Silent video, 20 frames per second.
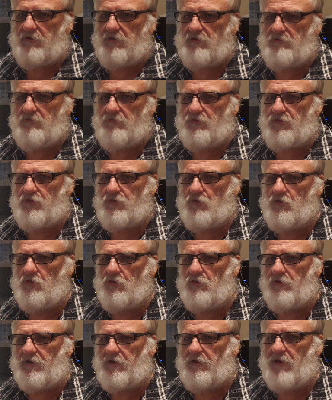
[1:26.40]
the
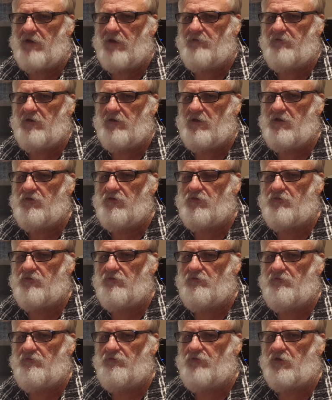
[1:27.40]
story and having his
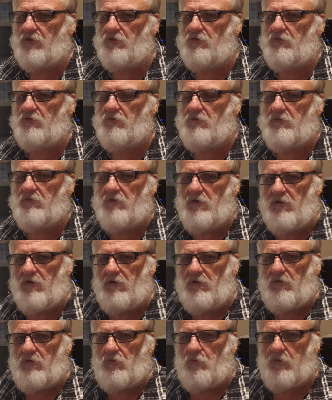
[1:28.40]
view,
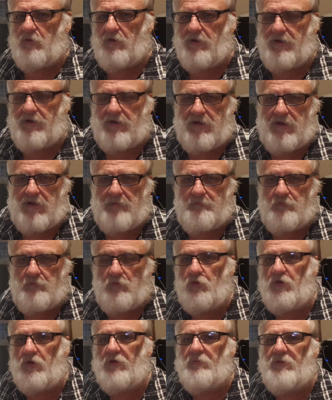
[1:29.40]
where I ended up
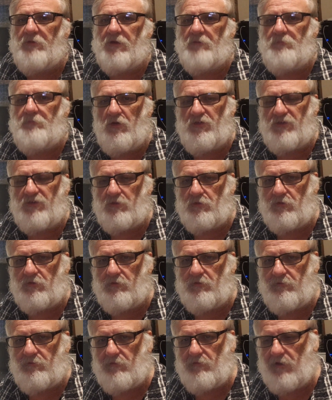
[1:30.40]
wouldn't have been possible.
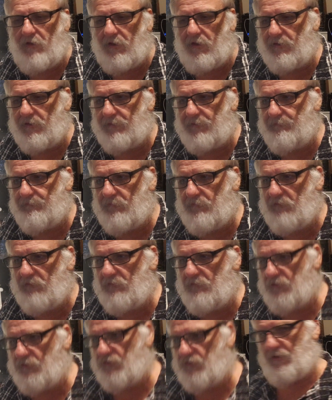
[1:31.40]

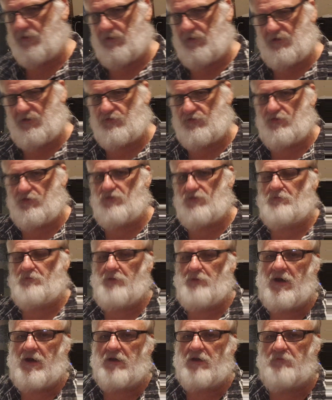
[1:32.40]
It was an intrinsic
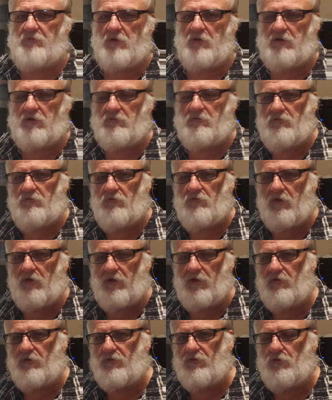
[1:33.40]
part of my
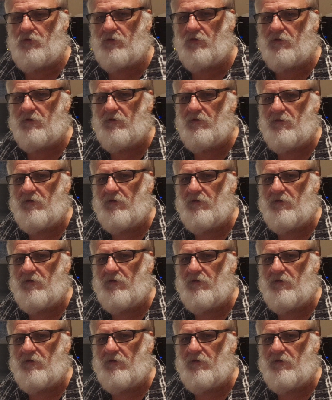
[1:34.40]
line of thought.